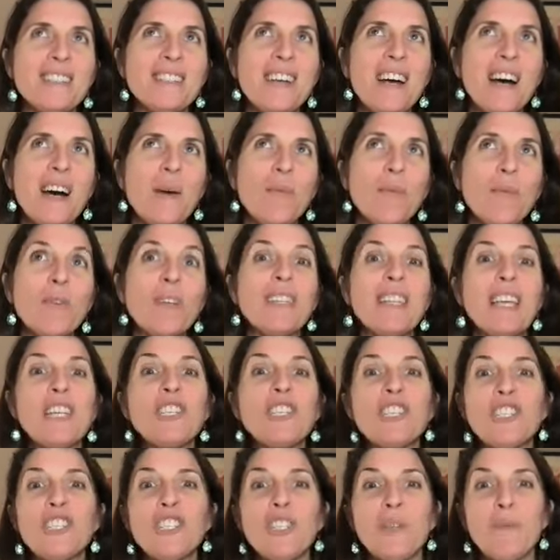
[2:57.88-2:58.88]

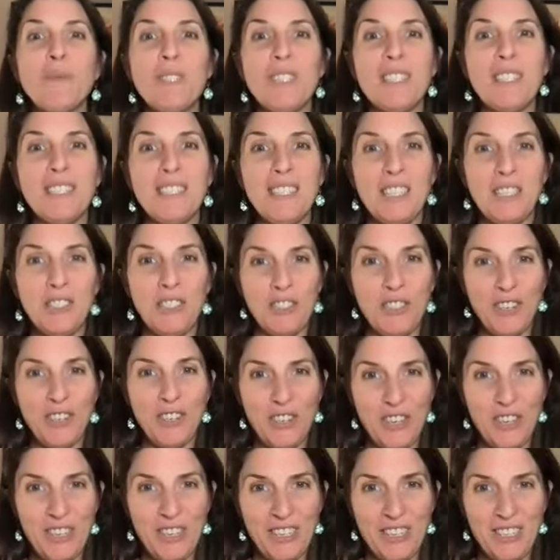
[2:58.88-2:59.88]
relationship to
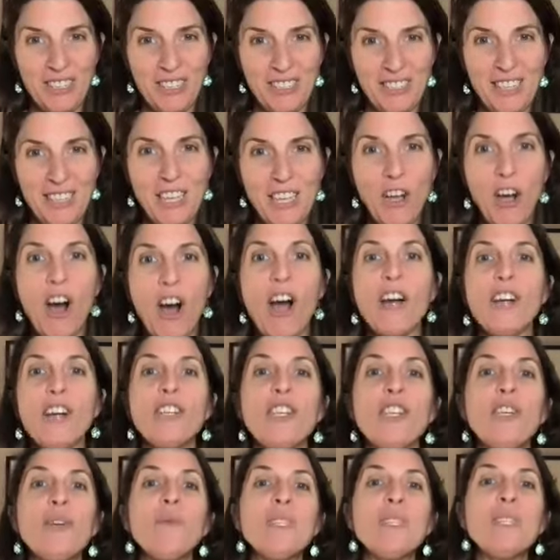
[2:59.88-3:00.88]
sisterhood. Like, are
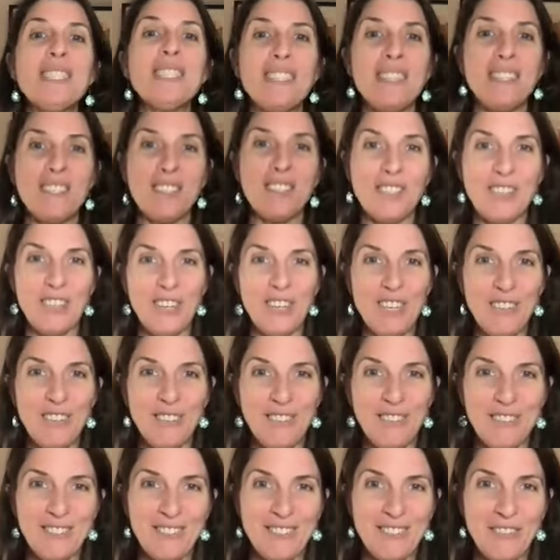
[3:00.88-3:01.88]
you a sister?
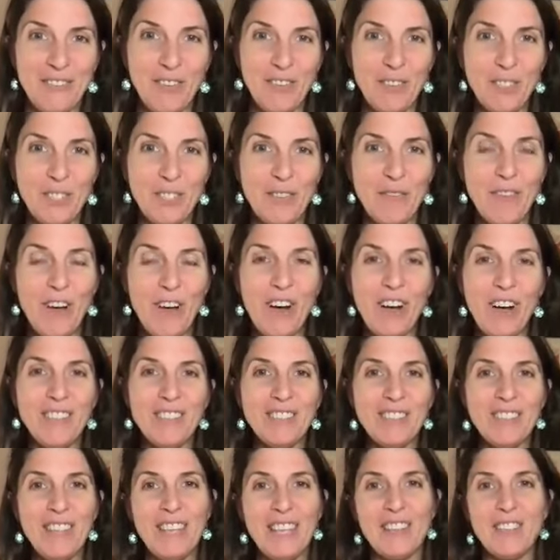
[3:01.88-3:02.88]
First of
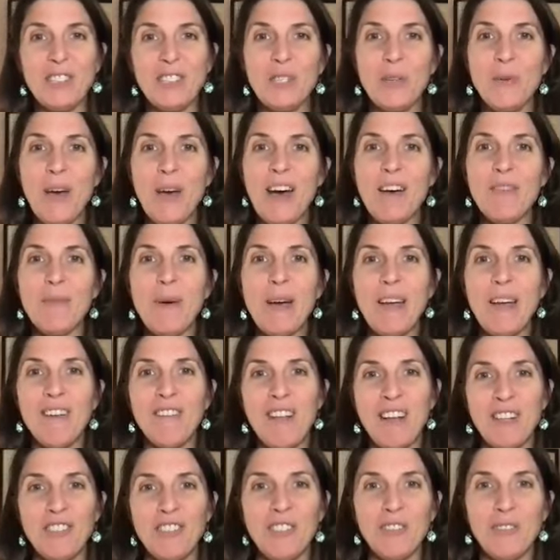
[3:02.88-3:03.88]
all, like, do you have
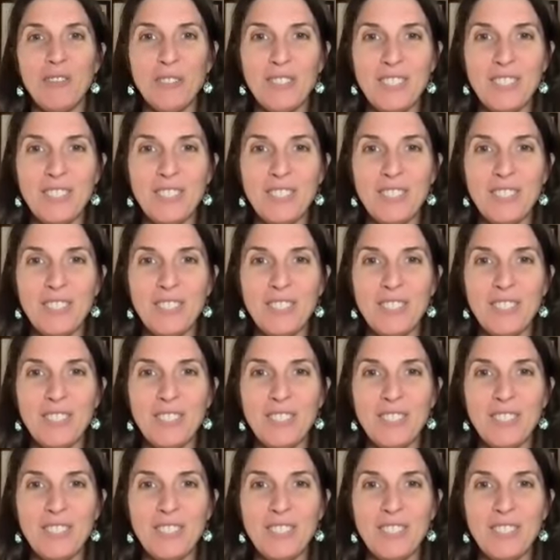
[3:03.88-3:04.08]
biological